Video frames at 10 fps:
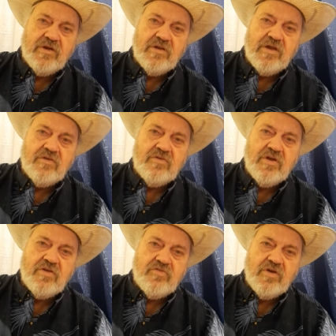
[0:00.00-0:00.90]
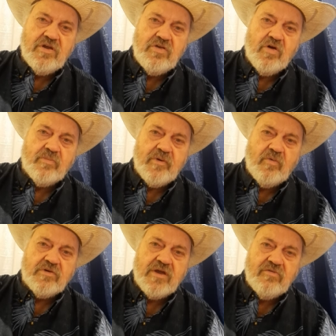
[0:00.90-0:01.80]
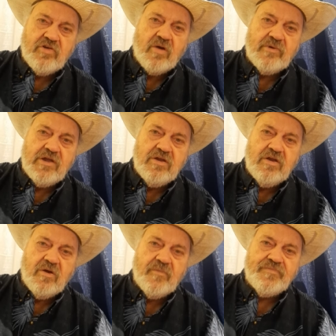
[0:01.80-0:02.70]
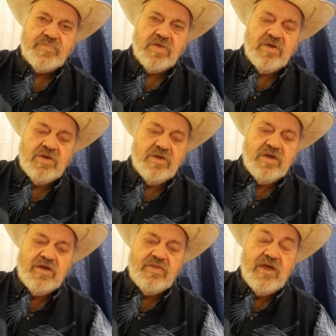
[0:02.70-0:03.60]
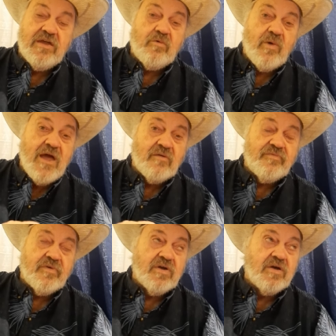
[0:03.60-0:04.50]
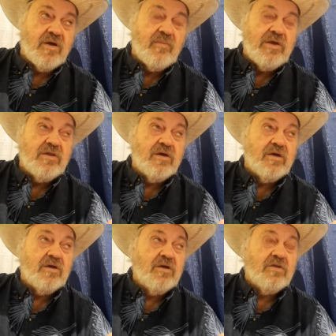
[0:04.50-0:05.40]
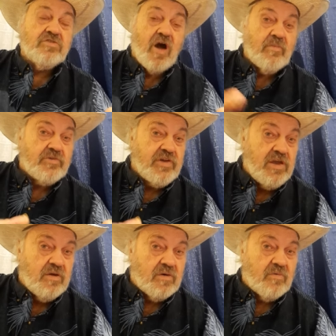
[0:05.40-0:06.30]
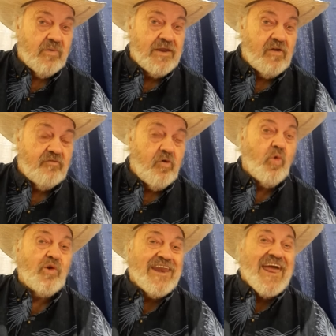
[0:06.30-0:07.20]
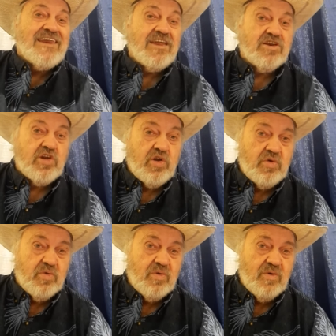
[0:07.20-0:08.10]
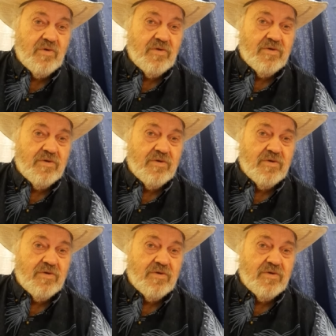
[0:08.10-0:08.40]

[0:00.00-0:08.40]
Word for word: in, in, in, in Europe at one time, Germany. You know. Yeah. And then Ralph, uh, I mean uh, Thomas Engert ran a 492